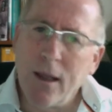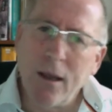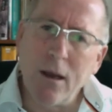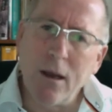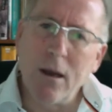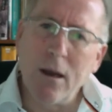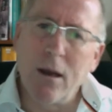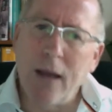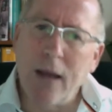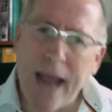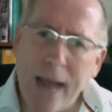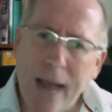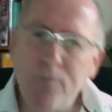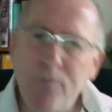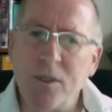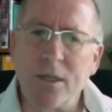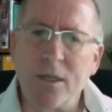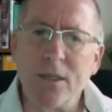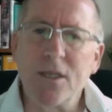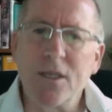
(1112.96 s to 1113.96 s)

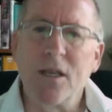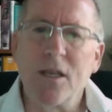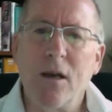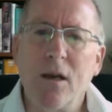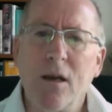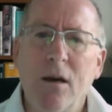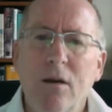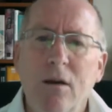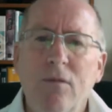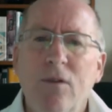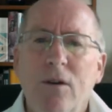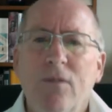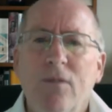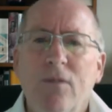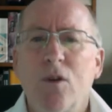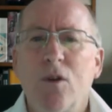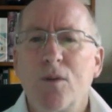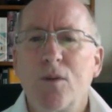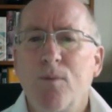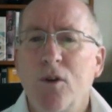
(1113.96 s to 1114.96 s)
absence of
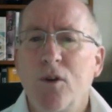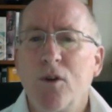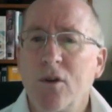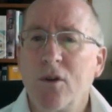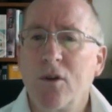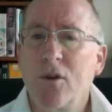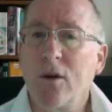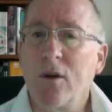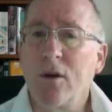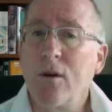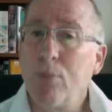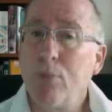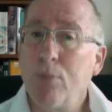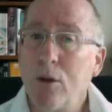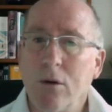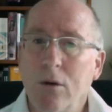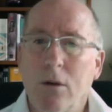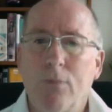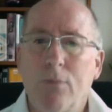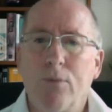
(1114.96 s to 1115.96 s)
first-person
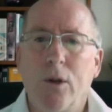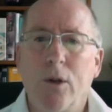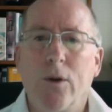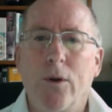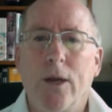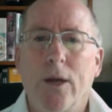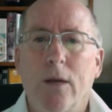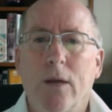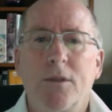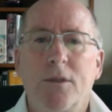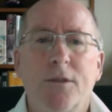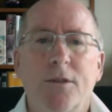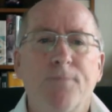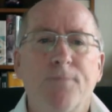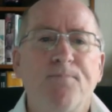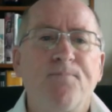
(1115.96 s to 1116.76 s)
plural pronouns.